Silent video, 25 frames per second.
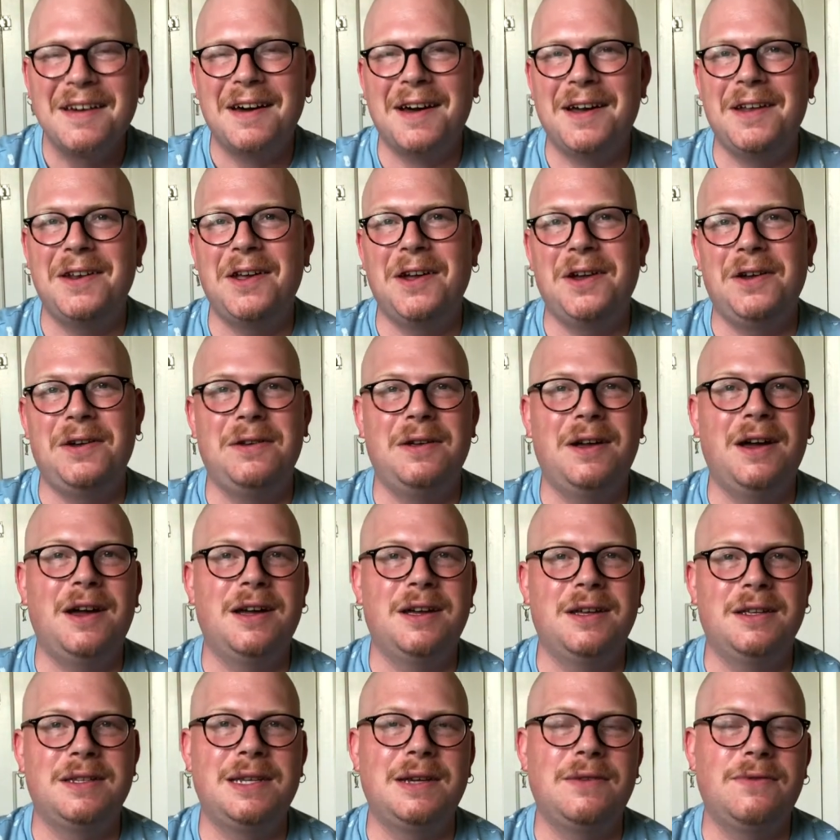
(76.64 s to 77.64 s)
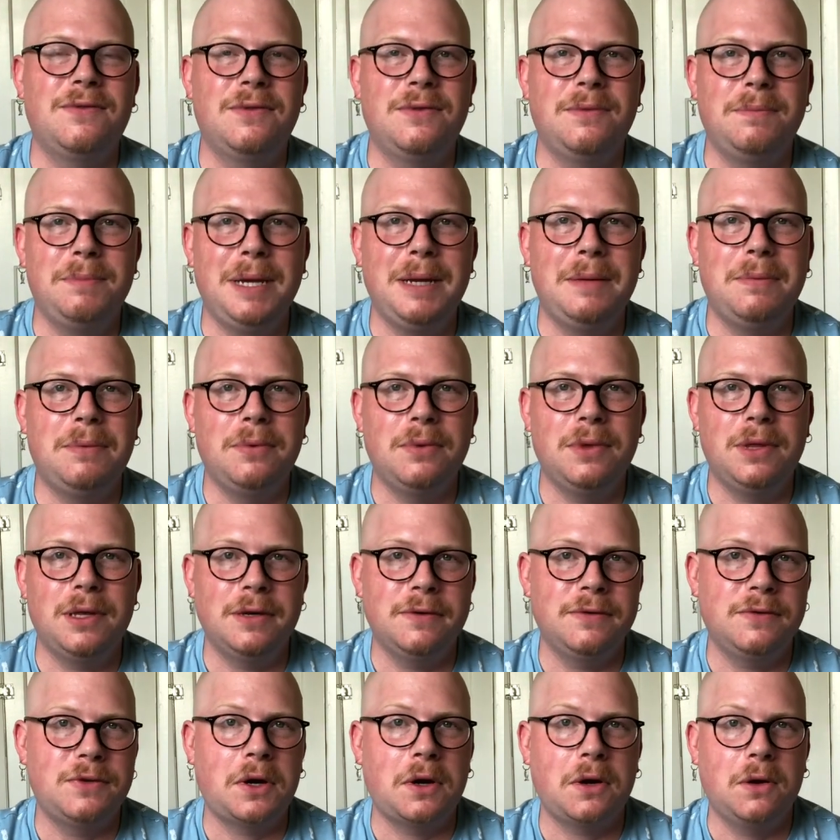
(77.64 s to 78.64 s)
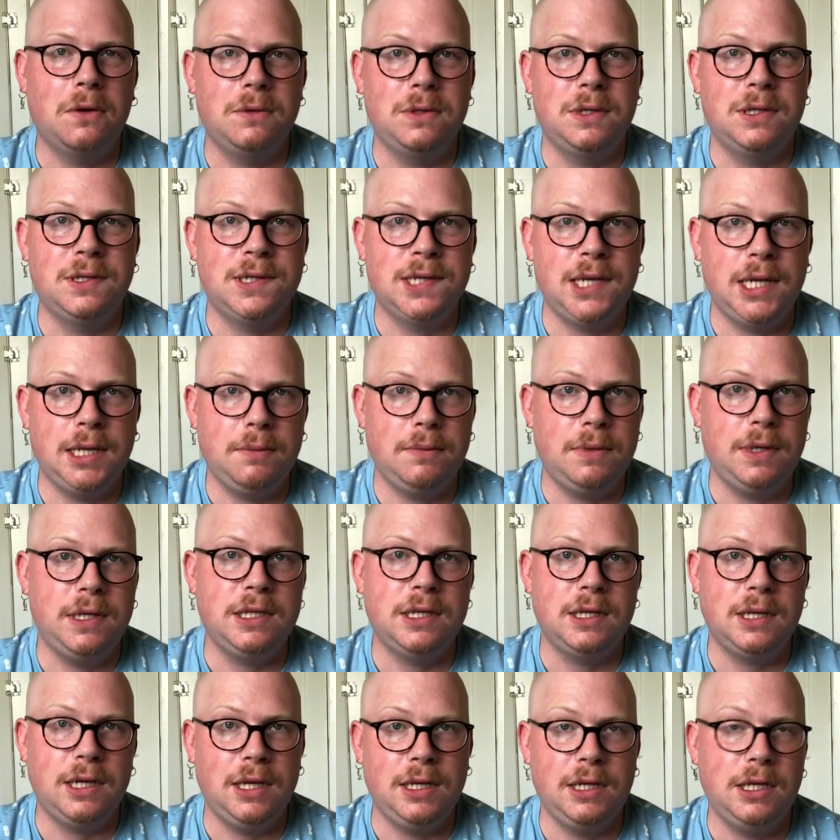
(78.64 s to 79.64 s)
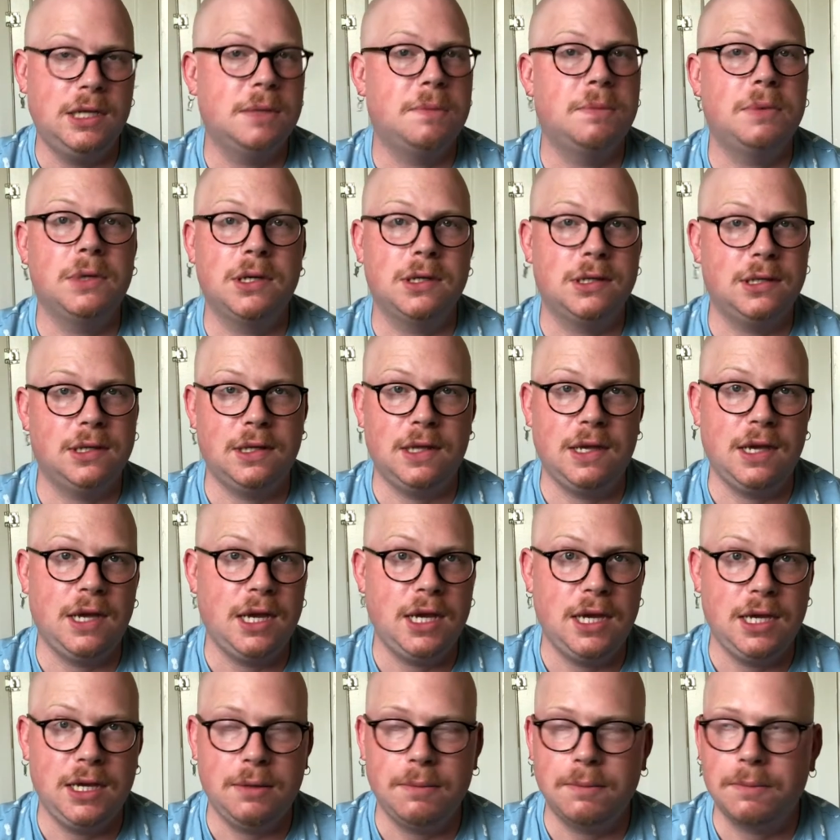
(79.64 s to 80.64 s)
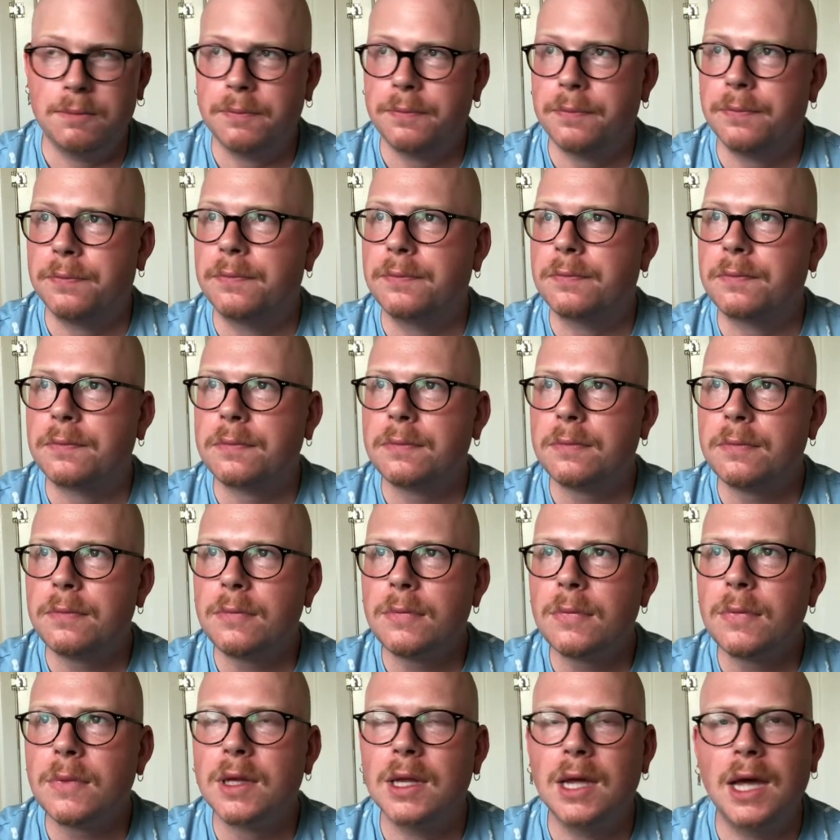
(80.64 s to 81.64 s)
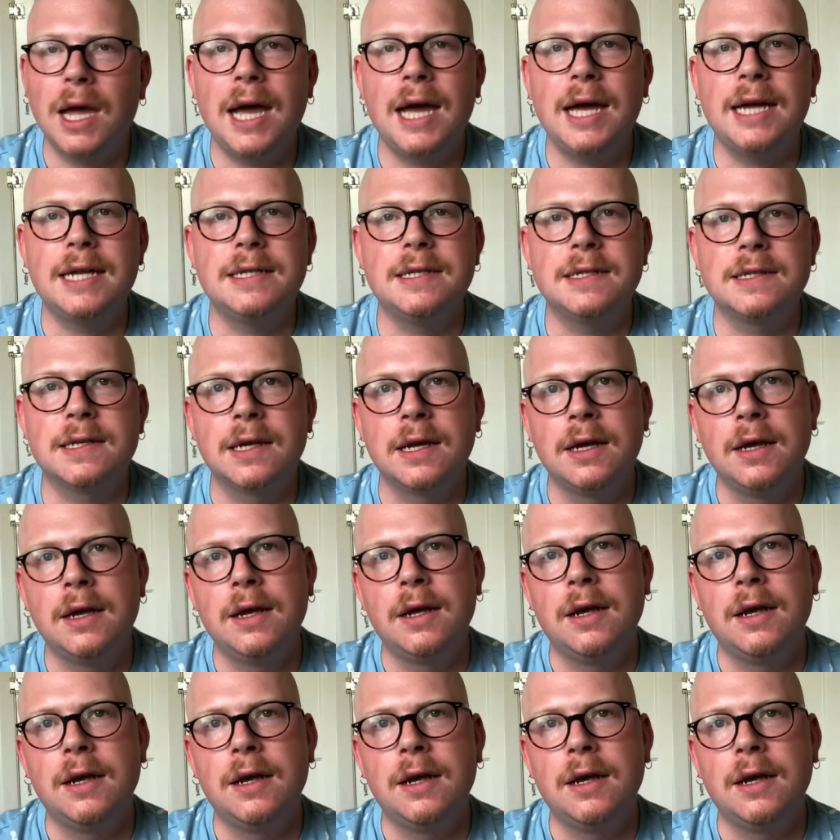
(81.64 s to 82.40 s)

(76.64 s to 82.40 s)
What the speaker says: I know several people that have struggled to sleep recently just because of the heat. And